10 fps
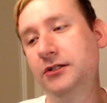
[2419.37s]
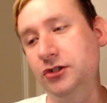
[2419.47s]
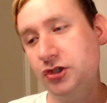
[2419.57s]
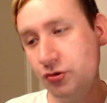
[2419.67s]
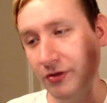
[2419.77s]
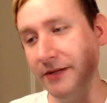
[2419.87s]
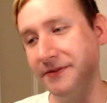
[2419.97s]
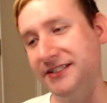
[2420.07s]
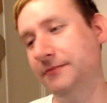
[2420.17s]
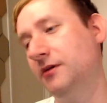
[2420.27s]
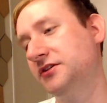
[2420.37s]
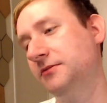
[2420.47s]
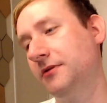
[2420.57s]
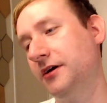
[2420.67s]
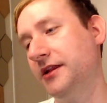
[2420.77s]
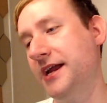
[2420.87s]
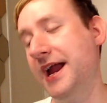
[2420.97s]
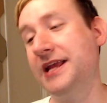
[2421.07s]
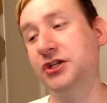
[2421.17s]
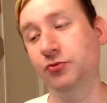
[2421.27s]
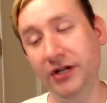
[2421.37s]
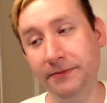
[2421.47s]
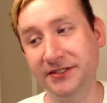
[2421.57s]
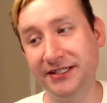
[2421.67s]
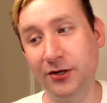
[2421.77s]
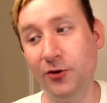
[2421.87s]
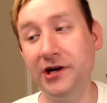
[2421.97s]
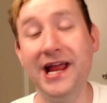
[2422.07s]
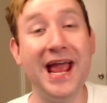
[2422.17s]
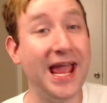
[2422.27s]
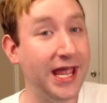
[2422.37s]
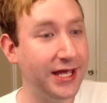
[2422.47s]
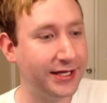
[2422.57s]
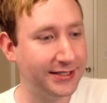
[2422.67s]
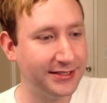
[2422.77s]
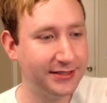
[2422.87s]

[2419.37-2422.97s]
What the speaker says: 20% malted barley, and 20% corn, and